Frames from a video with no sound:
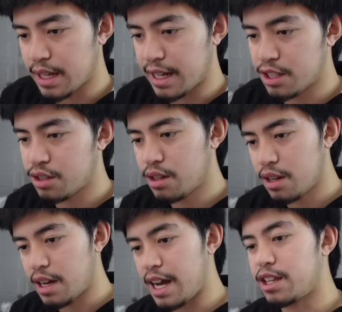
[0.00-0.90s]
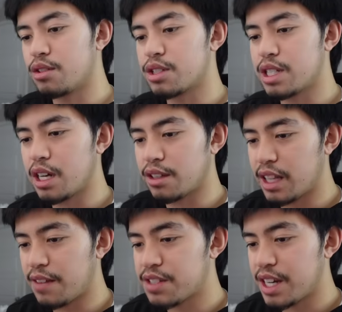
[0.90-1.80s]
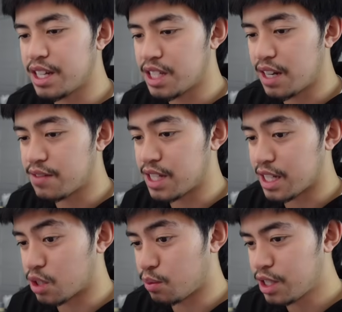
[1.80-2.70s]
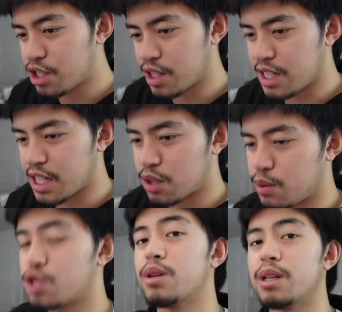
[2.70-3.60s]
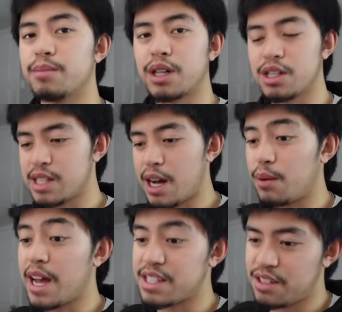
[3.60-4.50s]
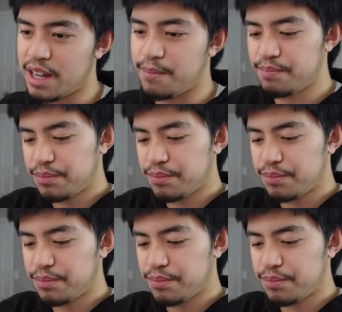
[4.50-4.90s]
Enter, and you'll see on the left side, instead of saying switch, it says switch one, because now it has a name.